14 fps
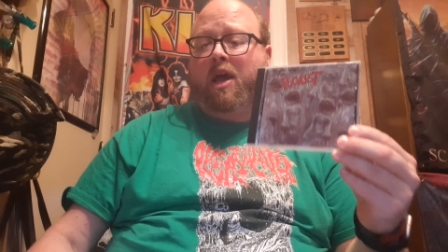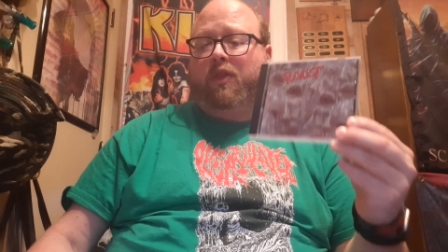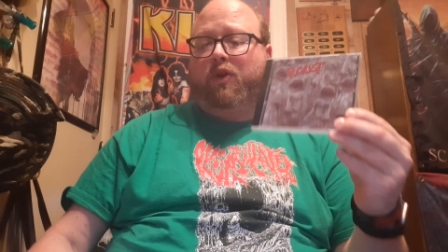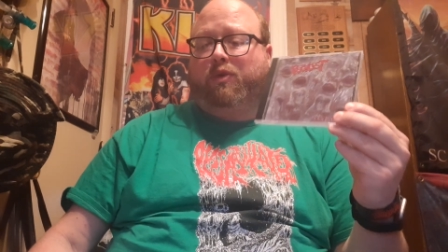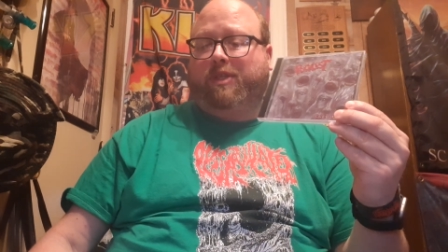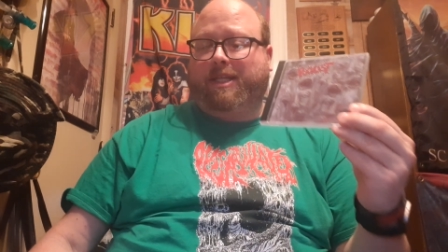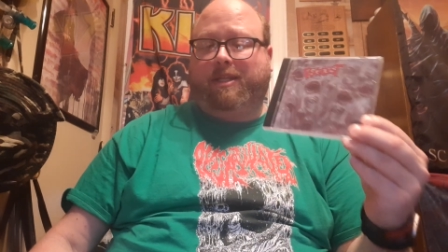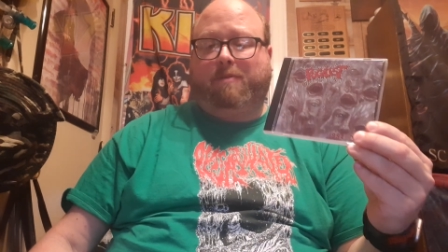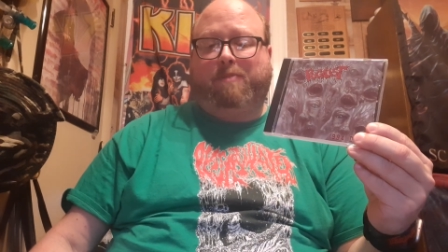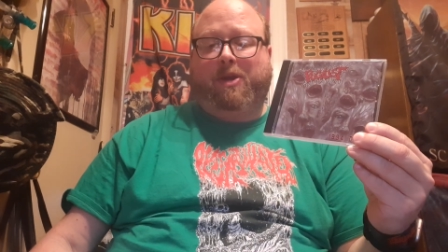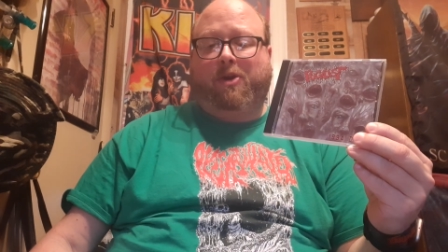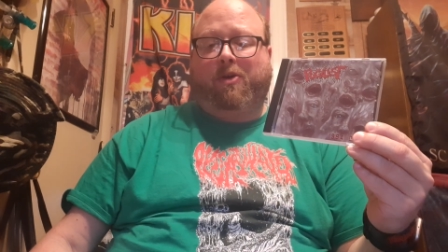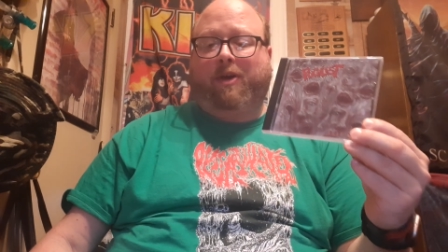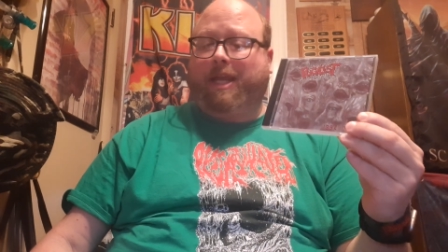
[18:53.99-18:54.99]
though didn't
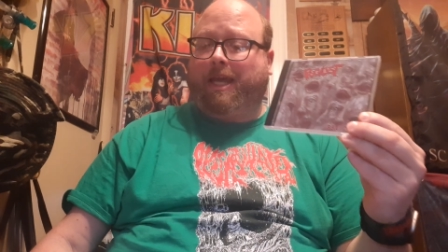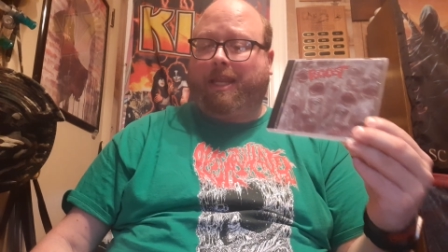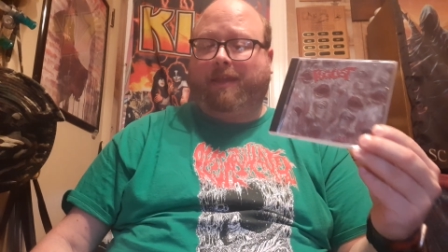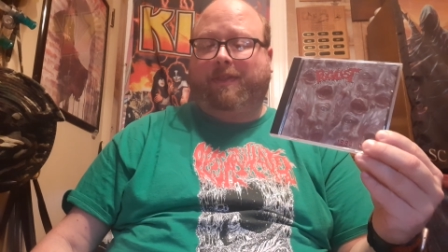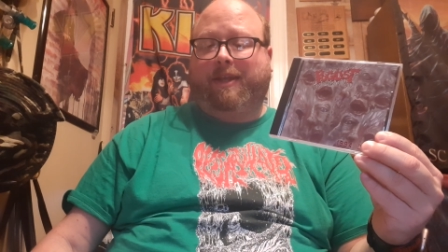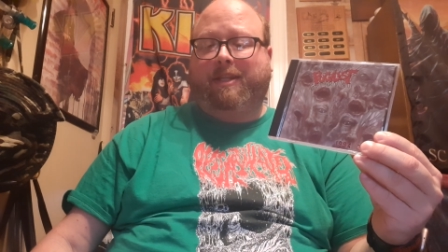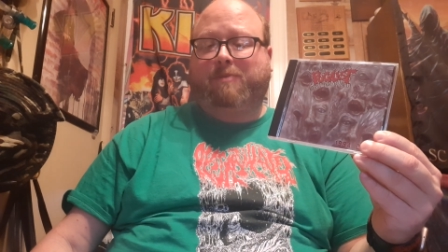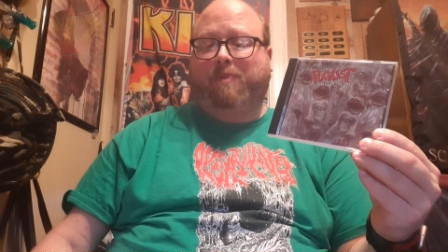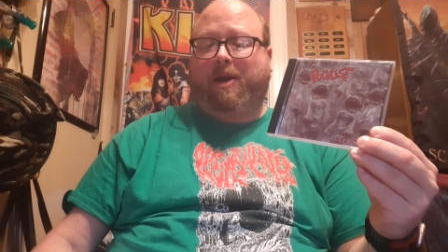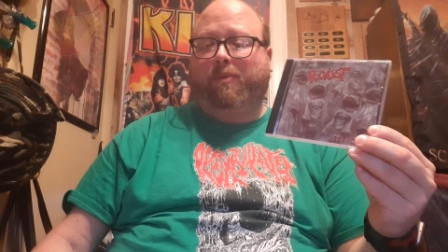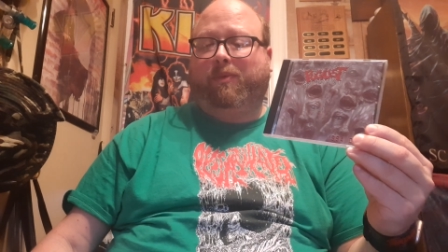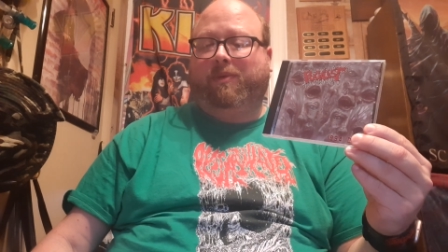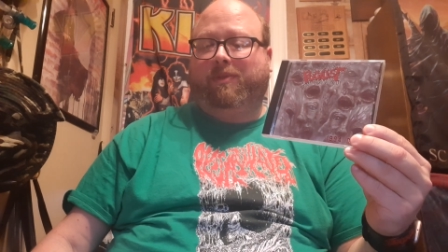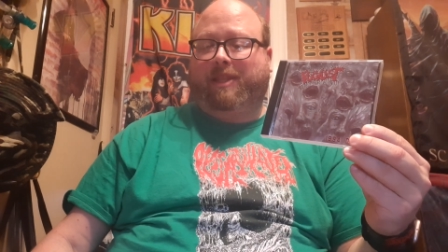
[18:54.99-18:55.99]
appear on anything
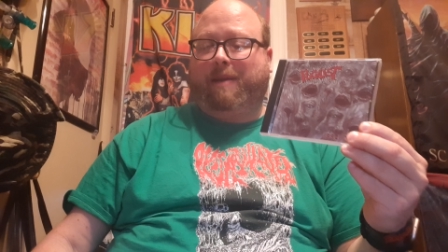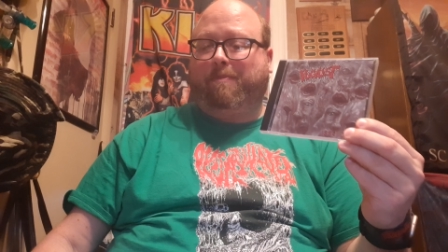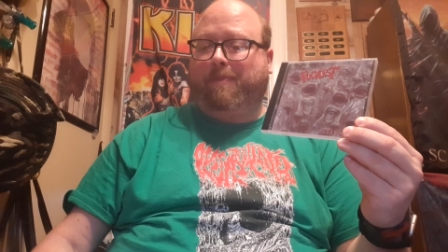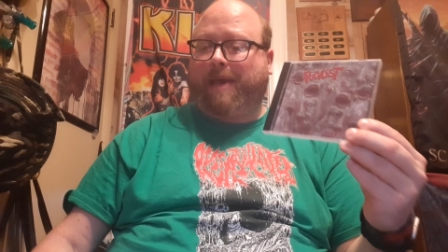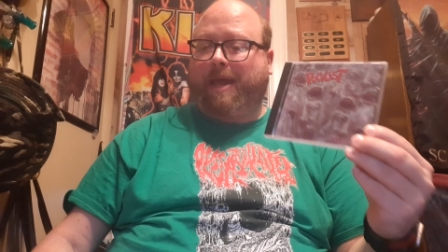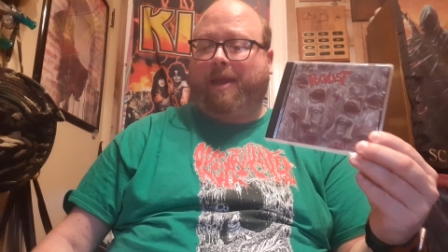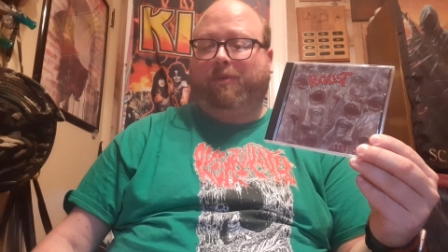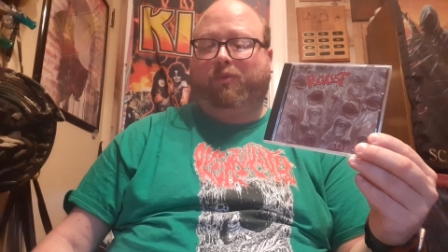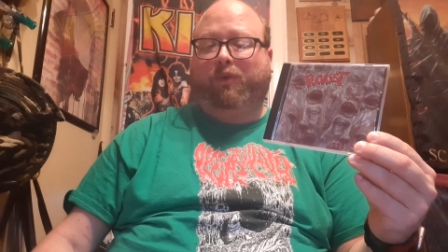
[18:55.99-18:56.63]
despite the band